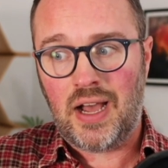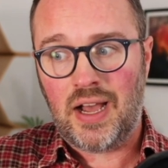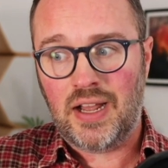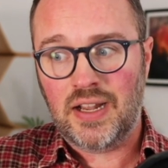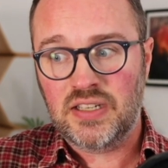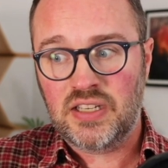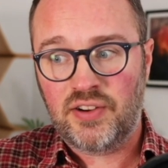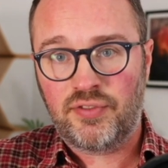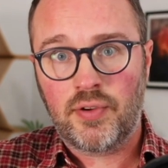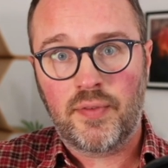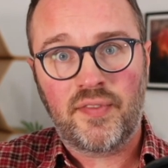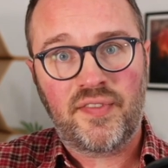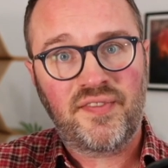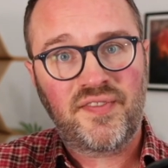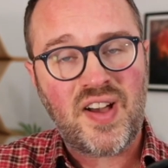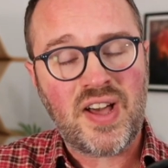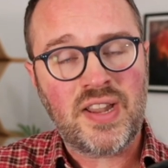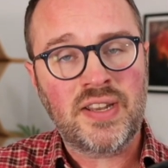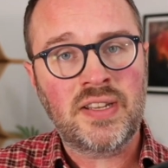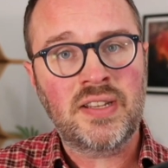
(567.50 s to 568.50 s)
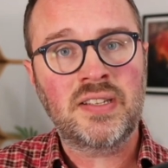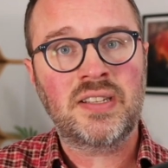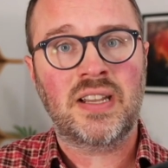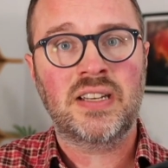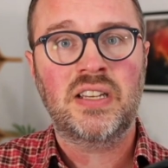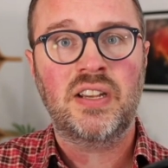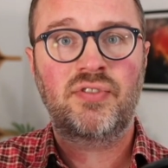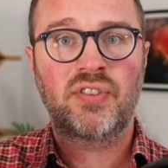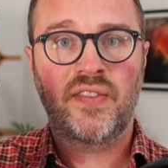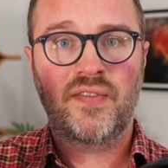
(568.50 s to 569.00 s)
different funds and
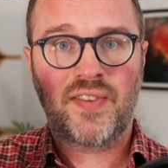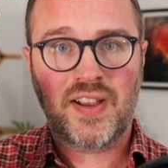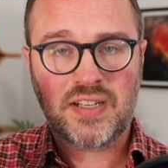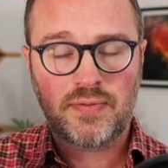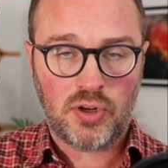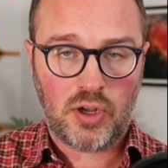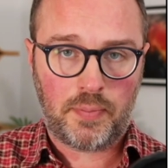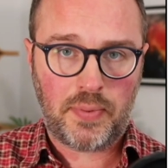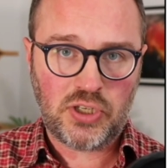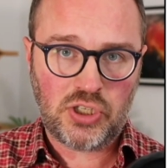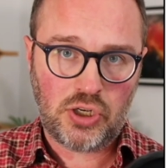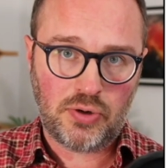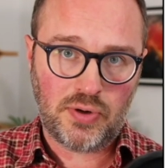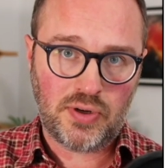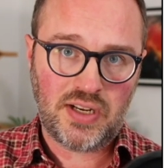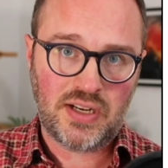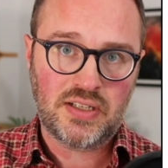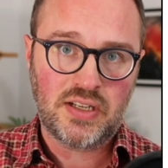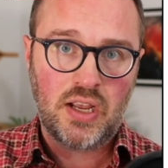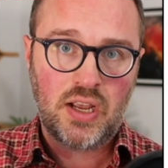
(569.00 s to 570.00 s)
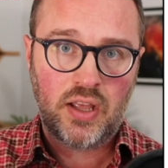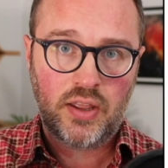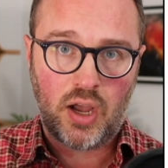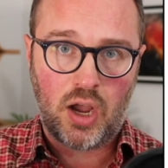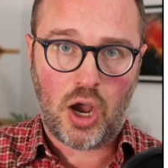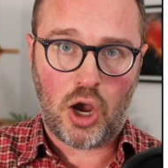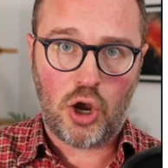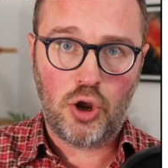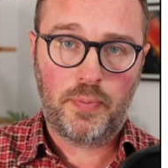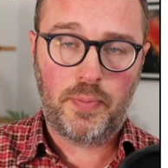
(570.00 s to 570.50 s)
different investment opportunities that
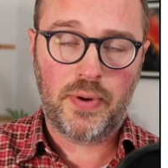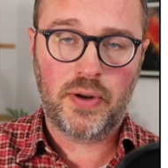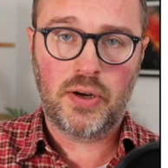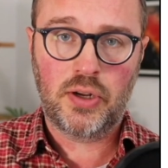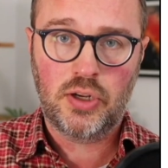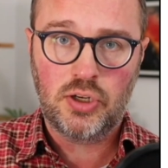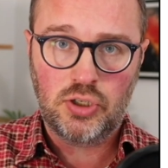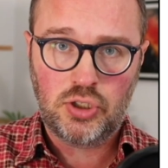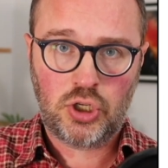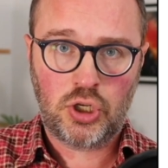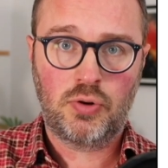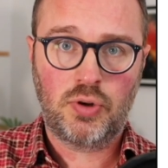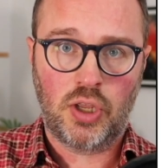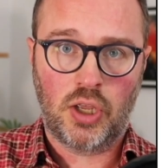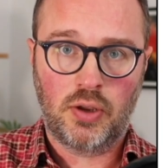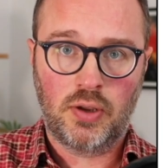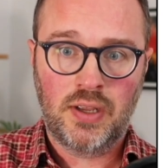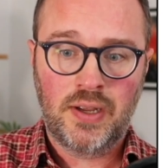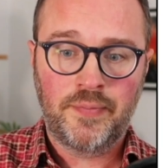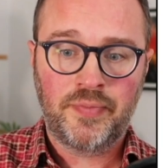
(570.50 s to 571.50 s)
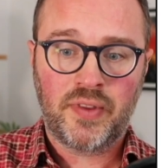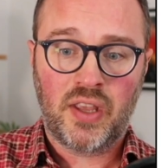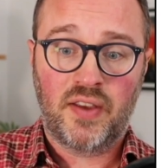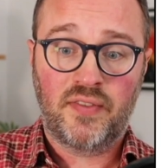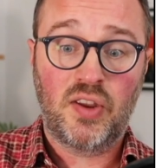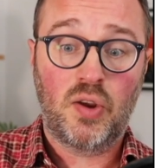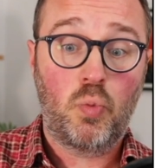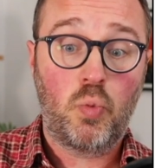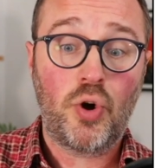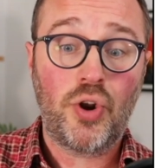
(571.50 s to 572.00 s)
are open to you. If
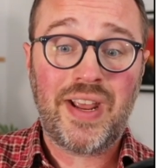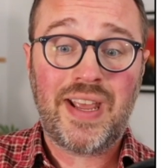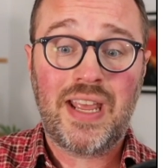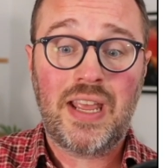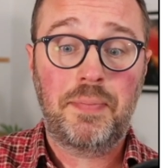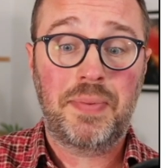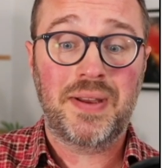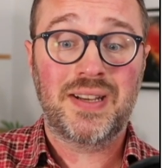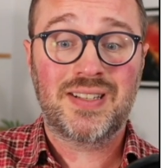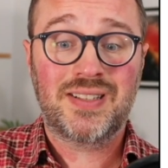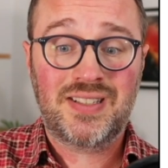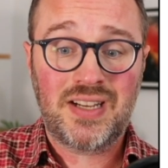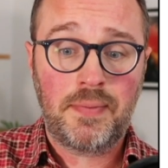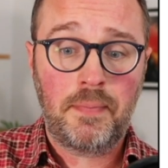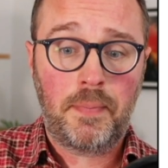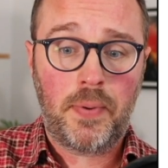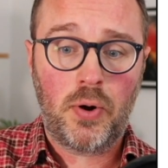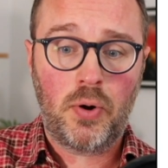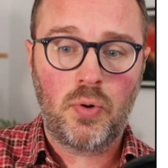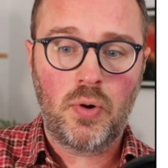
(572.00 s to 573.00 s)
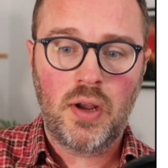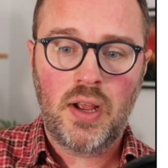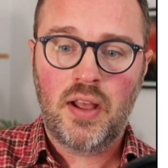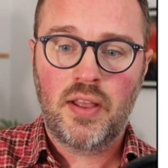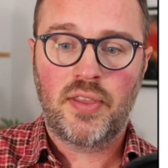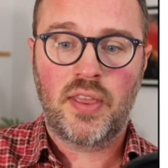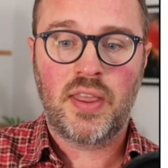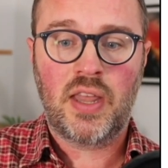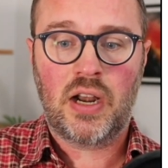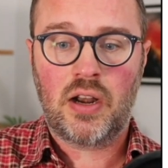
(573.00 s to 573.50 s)
you want to keep it simple,
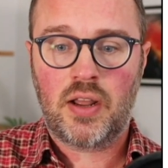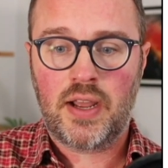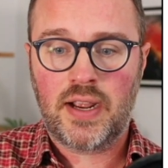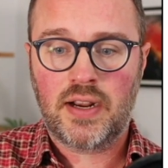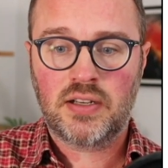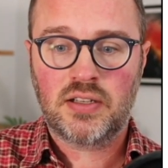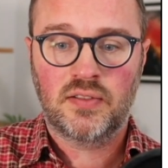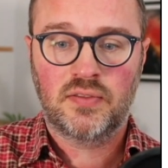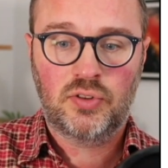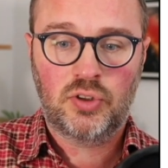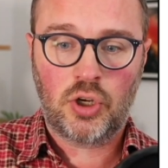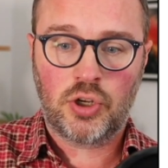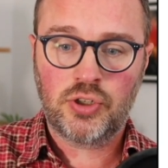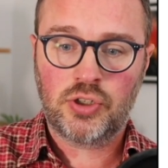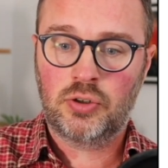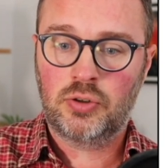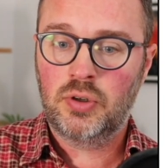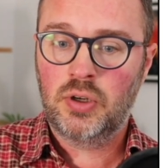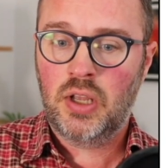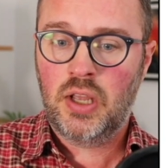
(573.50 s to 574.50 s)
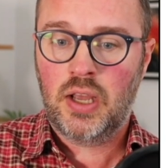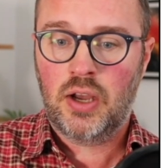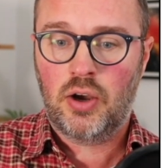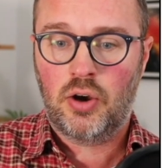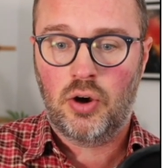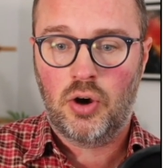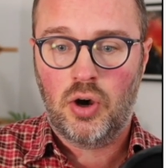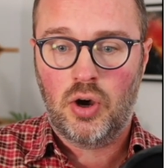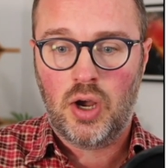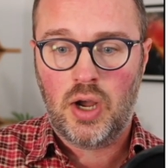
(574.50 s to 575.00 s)
then the likes of Doddle
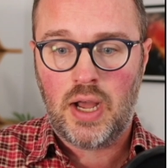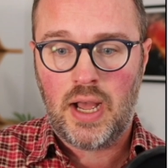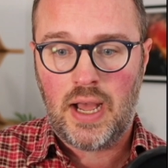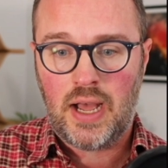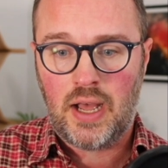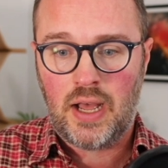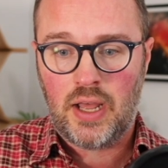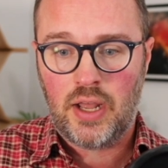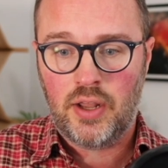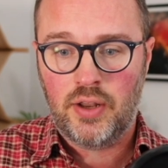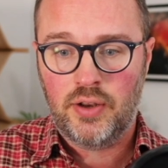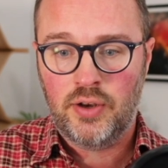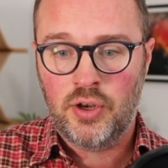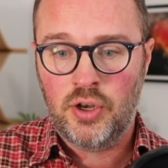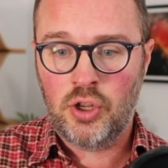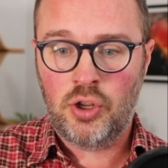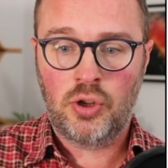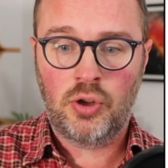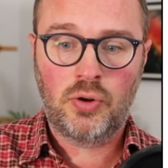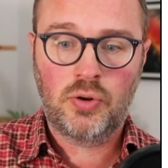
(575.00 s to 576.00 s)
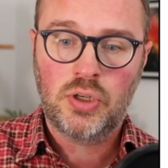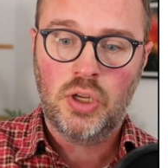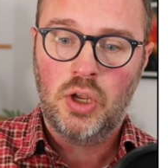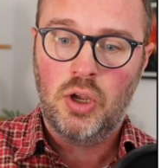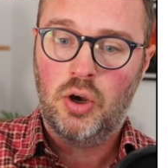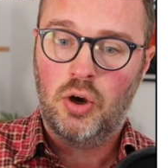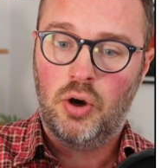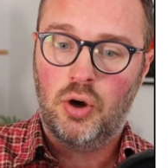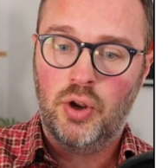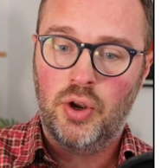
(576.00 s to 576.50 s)
or Nude
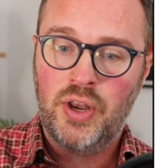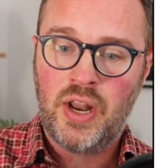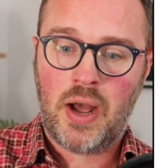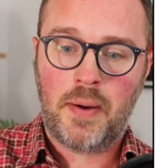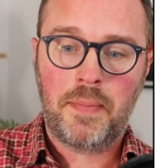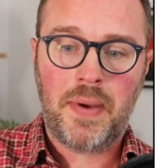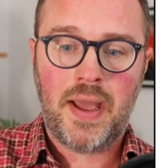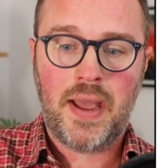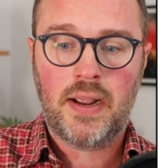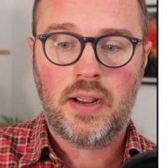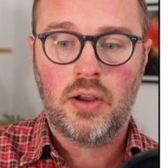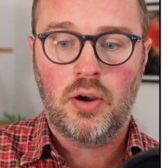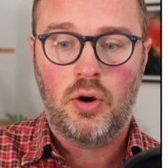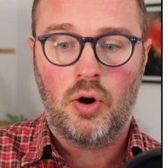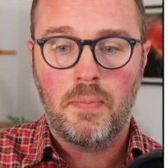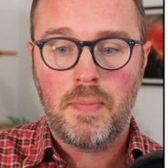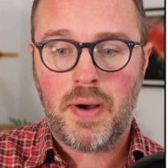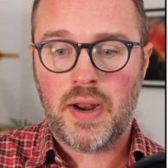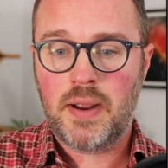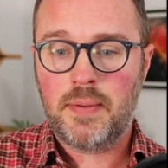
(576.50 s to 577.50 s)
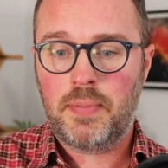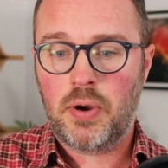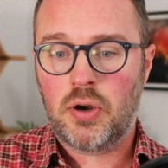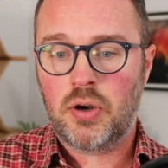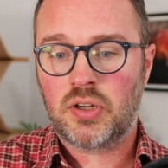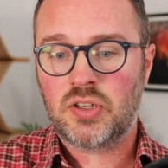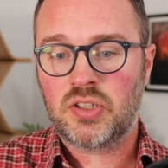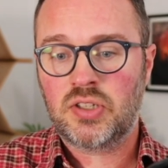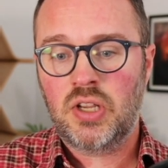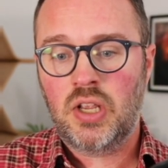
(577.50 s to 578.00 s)
or Nutmeg or
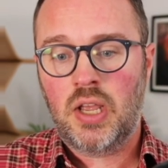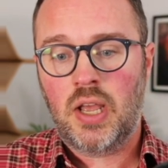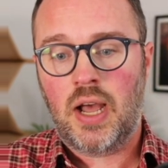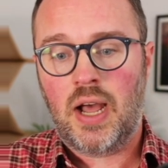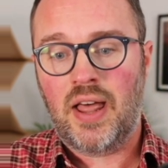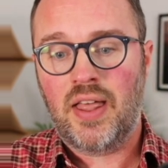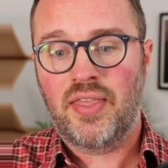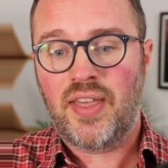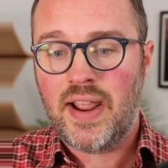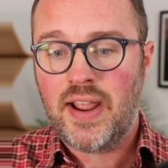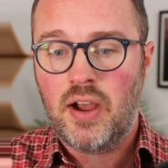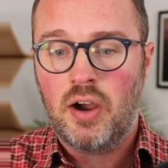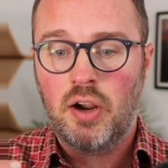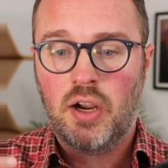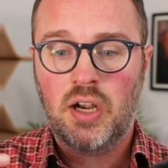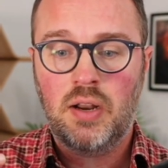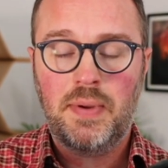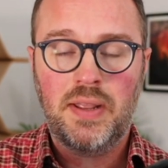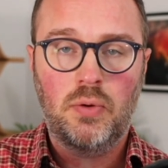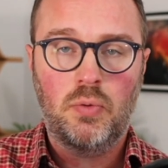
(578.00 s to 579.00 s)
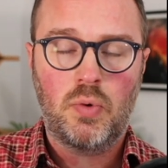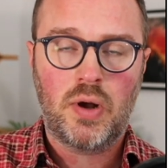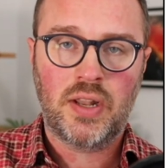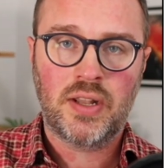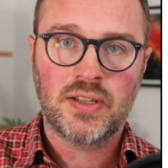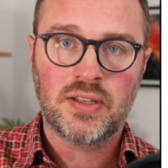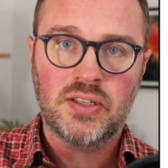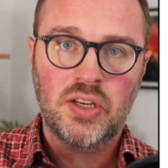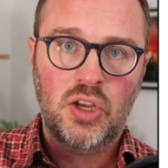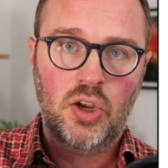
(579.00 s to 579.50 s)
Moneybox, they are going to be the
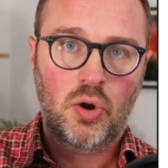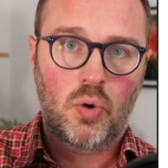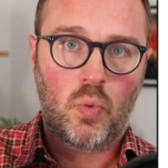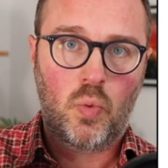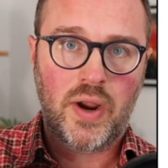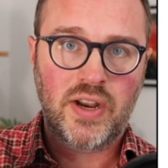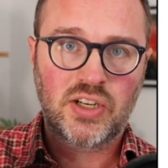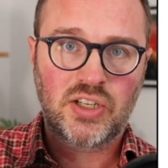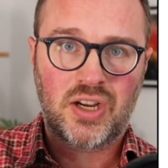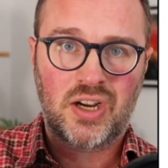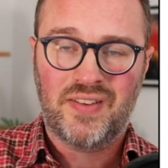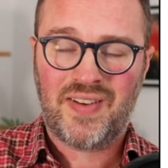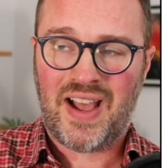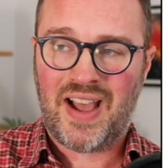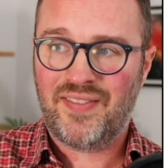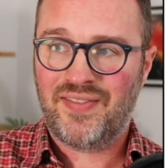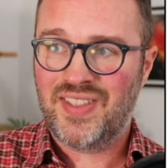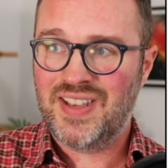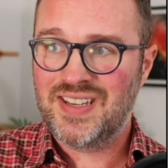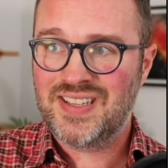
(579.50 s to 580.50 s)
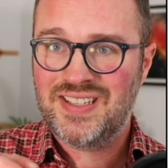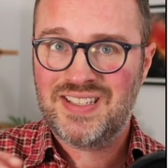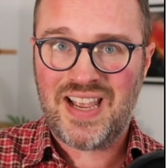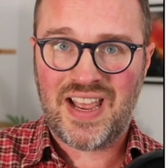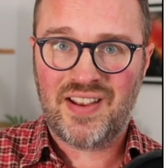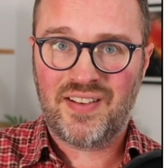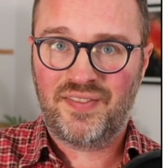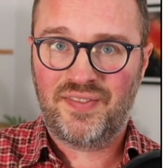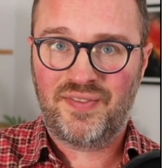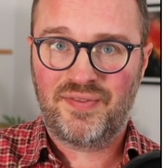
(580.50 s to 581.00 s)
ones which kind of have these
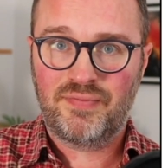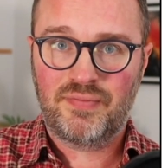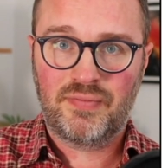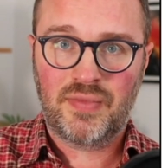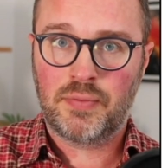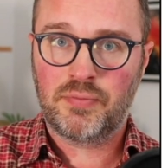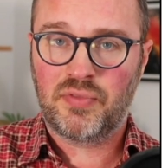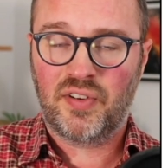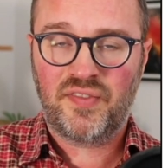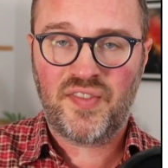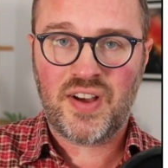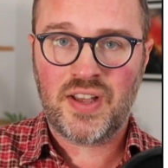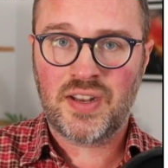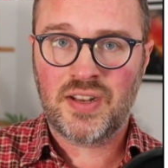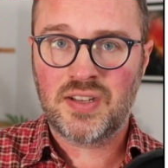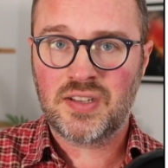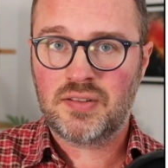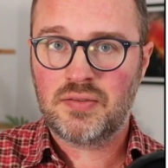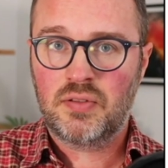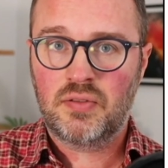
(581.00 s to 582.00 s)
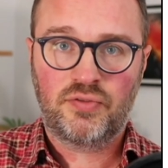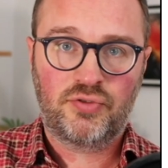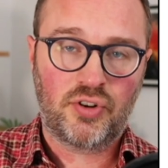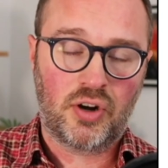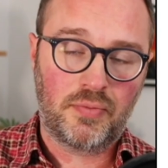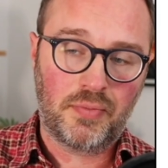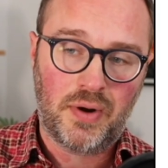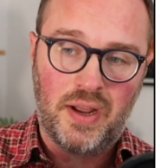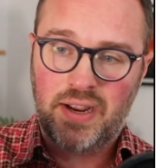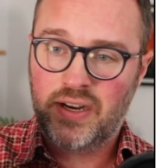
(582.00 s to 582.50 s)
set number of funds
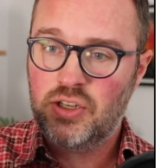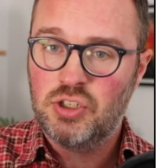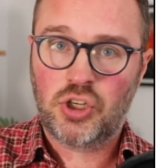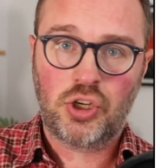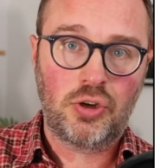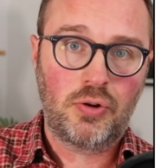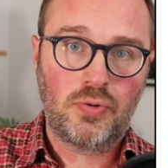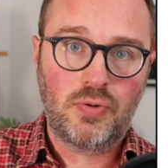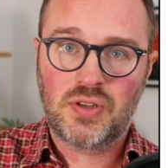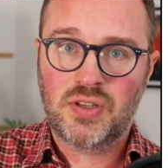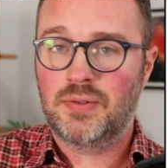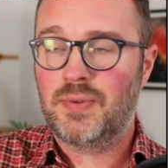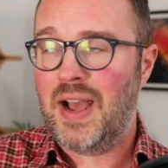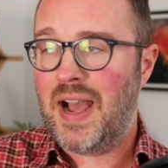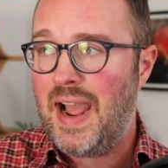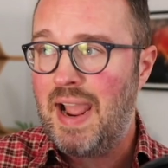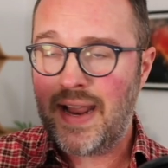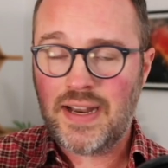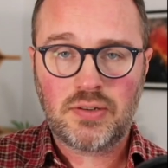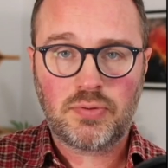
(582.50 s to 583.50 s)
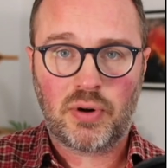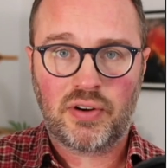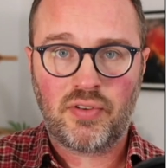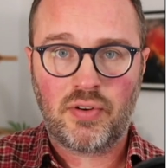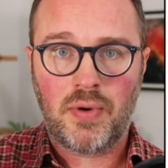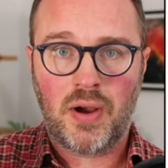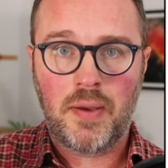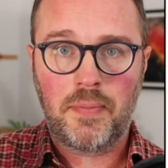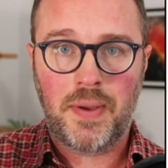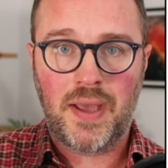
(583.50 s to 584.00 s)
from like 2 to 8, whatever it
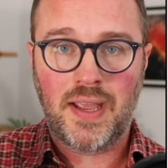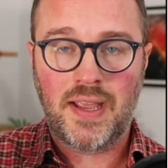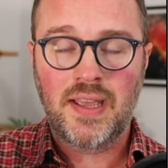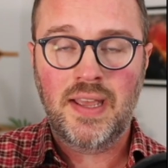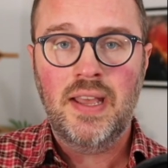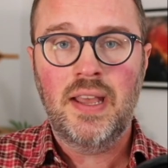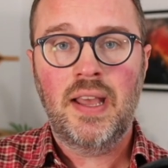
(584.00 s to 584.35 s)
might be.